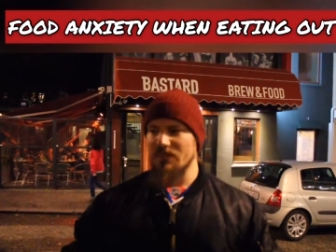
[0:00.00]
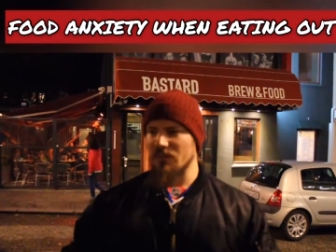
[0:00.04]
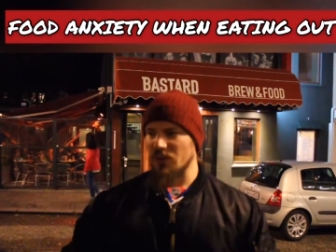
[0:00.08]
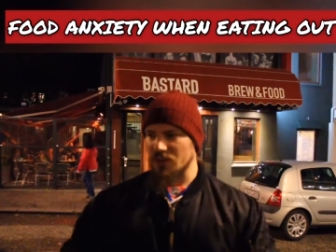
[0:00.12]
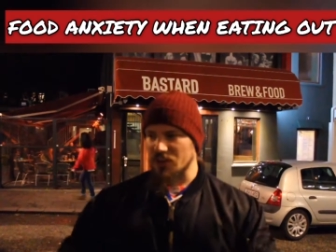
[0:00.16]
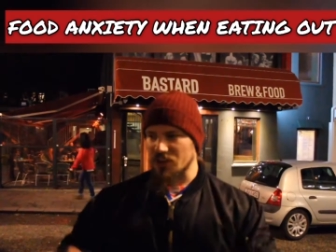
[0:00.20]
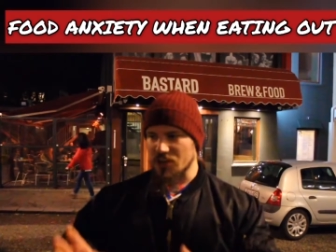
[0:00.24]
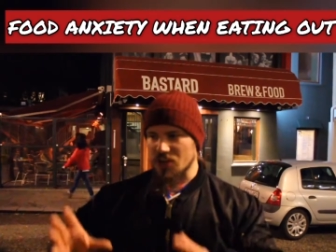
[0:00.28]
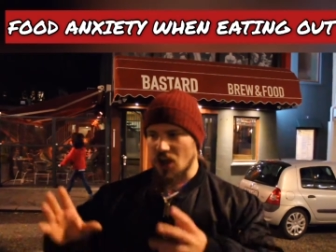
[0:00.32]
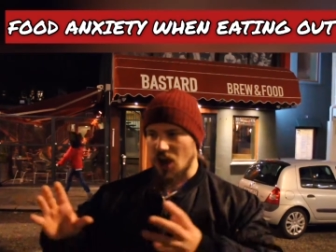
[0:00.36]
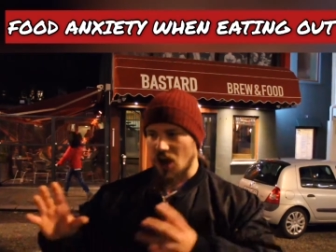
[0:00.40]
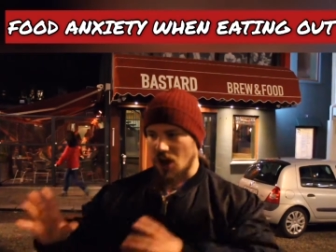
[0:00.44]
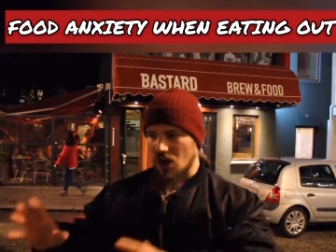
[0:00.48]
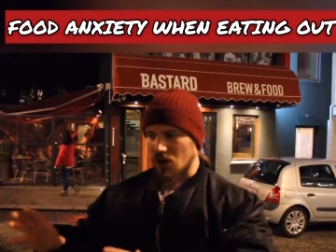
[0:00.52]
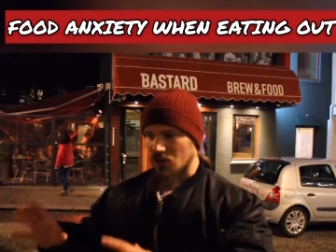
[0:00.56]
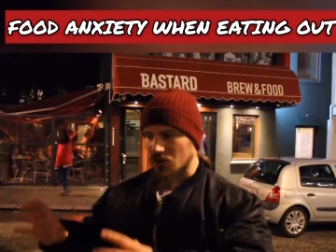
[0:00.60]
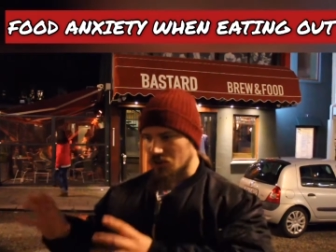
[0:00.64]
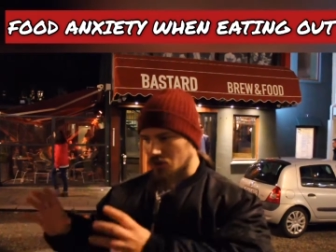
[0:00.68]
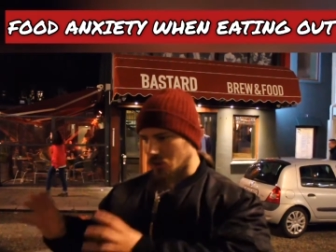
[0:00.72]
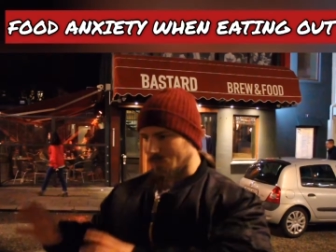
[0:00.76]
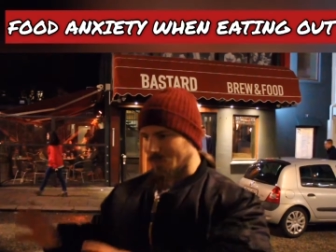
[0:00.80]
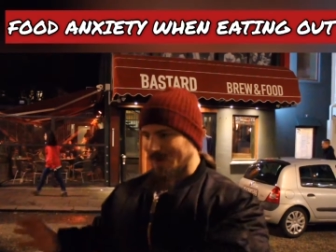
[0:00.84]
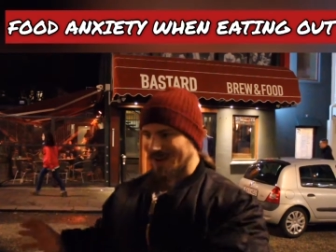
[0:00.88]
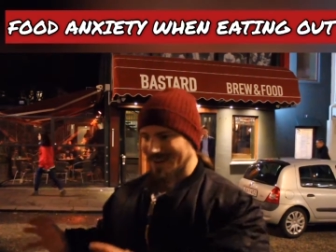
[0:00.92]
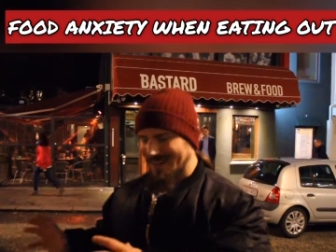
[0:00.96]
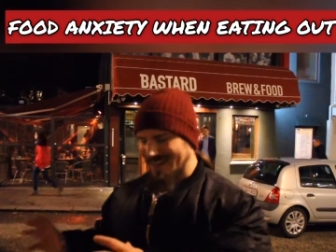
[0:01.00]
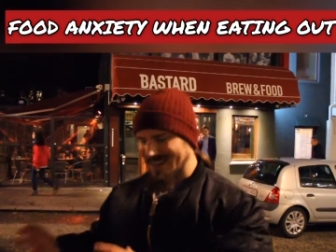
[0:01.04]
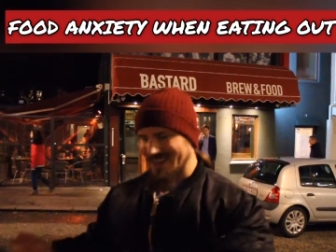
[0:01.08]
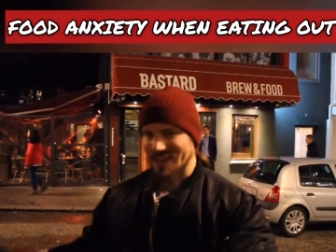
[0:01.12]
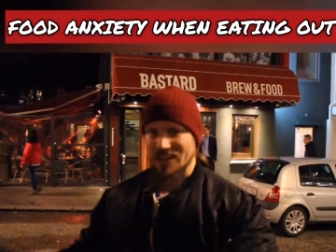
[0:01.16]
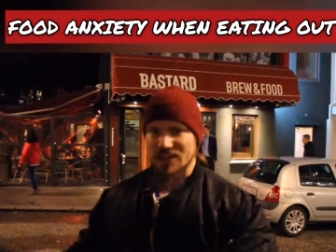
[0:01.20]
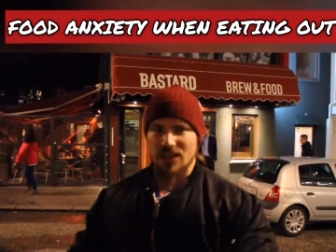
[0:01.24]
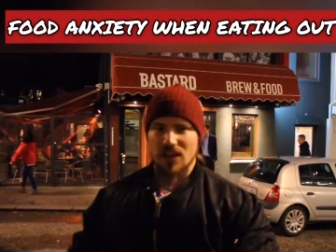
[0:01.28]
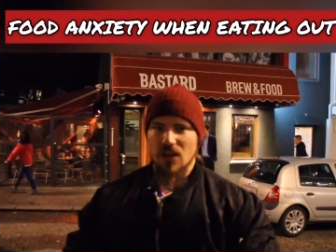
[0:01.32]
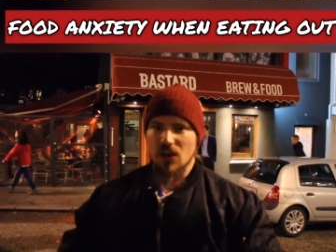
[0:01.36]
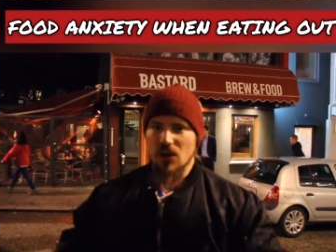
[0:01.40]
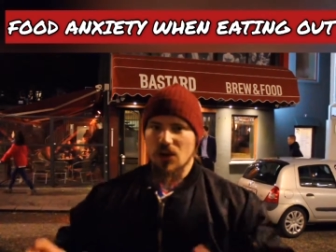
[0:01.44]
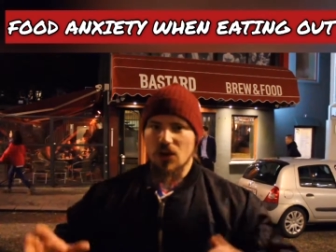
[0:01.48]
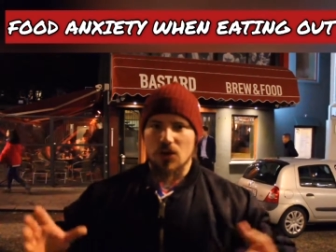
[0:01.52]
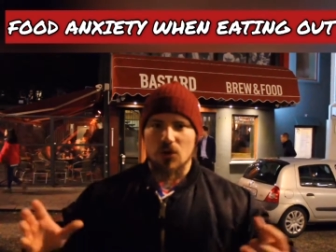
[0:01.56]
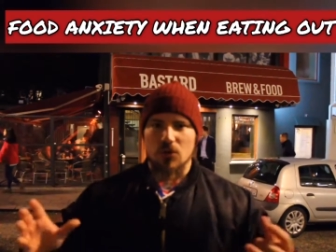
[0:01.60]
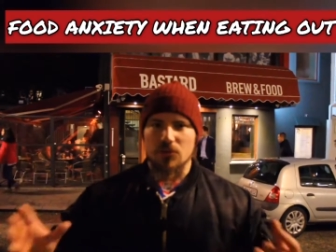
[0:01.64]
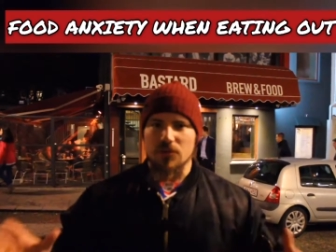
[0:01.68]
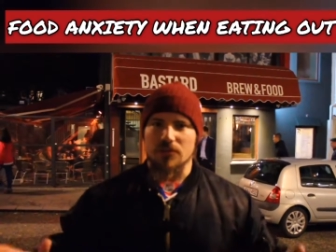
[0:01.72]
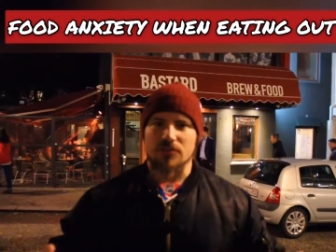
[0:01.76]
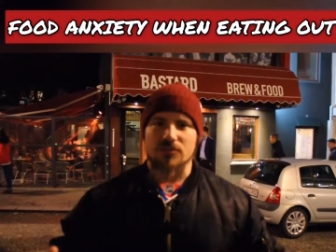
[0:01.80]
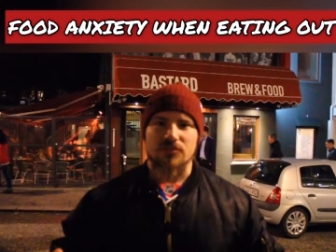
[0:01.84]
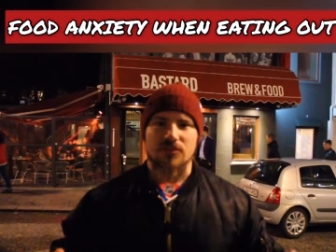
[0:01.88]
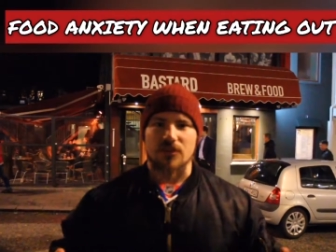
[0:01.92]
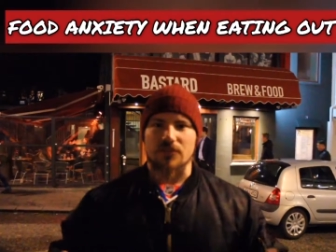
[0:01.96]
You feel like you can't go out and eat
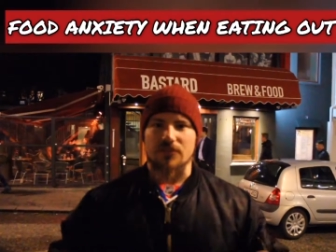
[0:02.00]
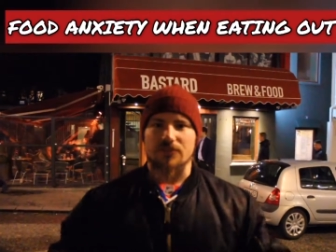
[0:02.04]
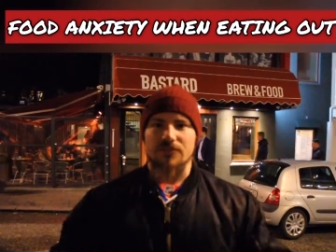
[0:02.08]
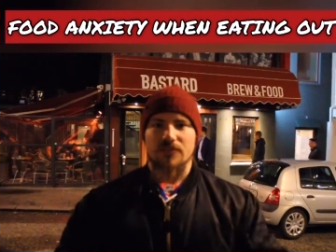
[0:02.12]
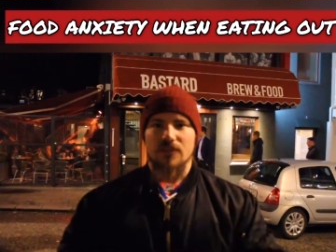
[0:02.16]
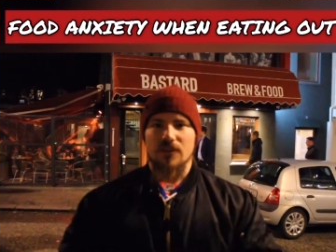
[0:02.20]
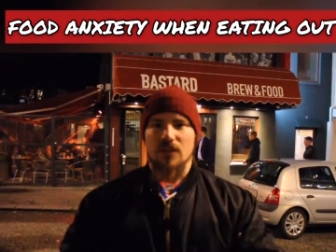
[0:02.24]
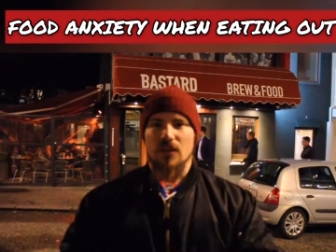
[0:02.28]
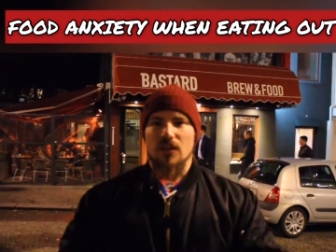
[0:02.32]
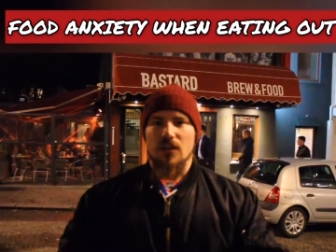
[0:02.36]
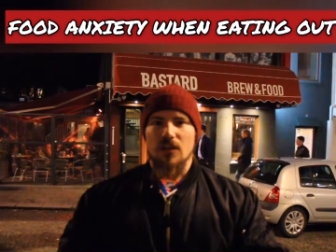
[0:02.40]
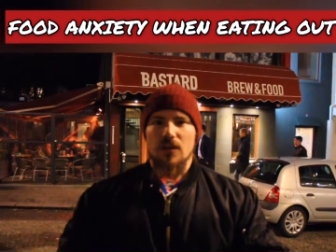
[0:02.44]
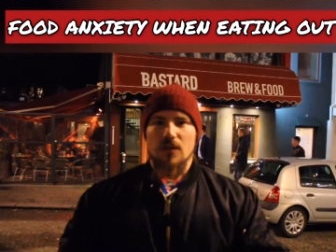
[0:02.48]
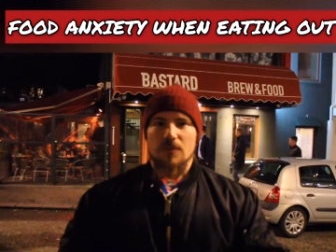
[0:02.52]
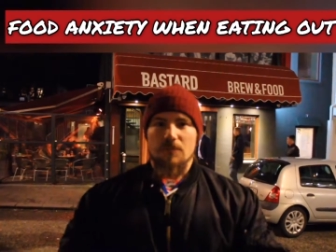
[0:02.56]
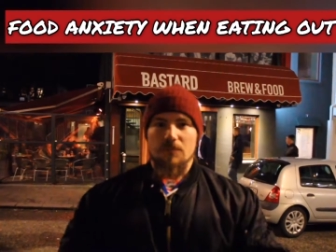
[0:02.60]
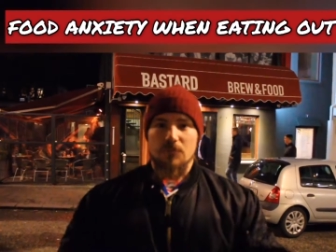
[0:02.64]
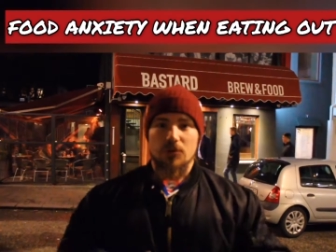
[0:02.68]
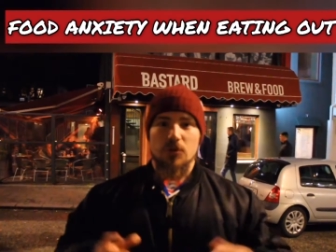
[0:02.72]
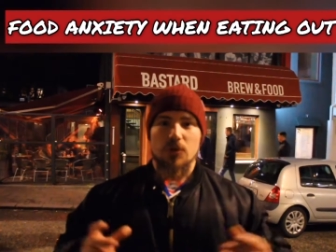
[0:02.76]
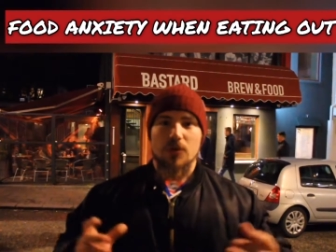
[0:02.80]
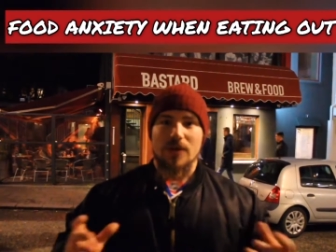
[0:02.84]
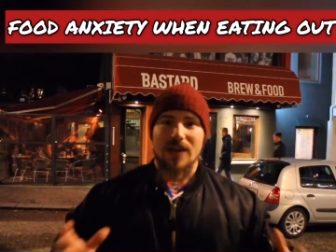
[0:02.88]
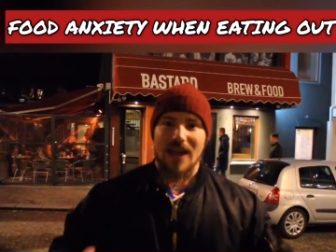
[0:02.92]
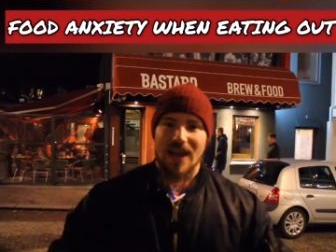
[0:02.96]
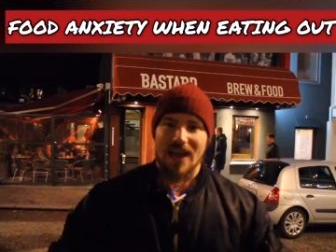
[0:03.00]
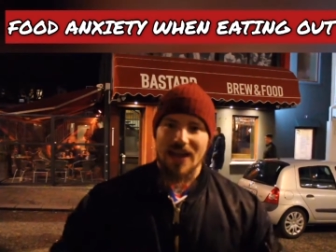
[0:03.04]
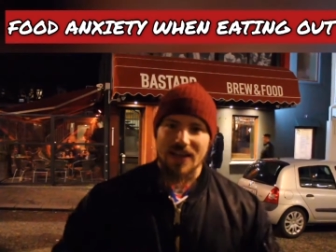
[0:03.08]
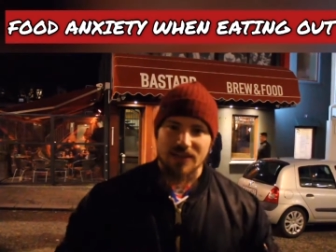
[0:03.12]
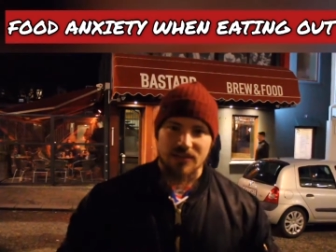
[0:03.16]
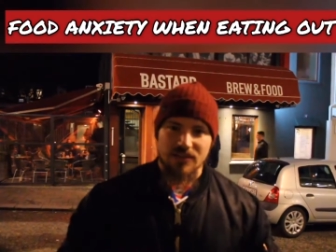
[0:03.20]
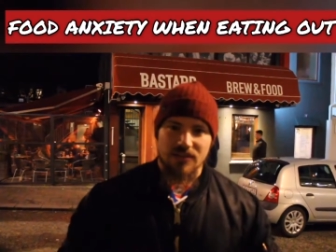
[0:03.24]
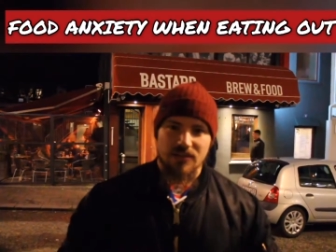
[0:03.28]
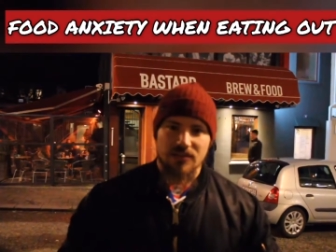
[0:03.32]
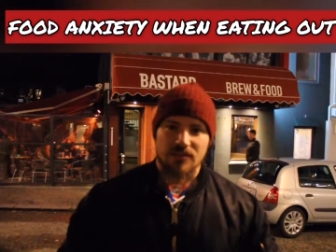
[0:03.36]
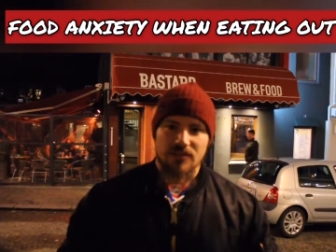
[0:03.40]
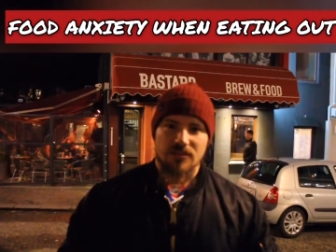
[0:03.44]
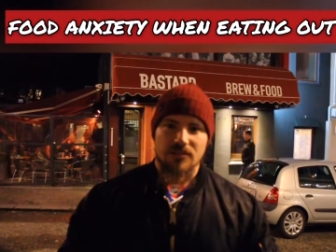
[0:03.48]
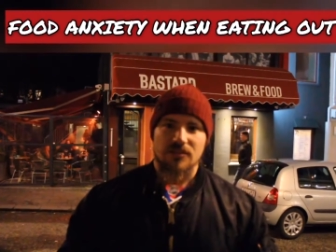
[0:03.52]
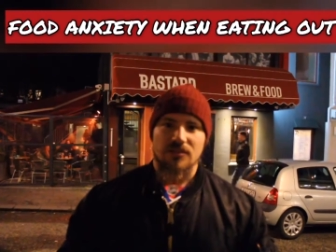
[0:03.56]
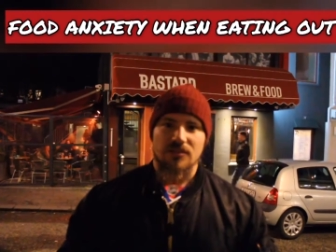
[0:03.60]
all this stuff, but you can.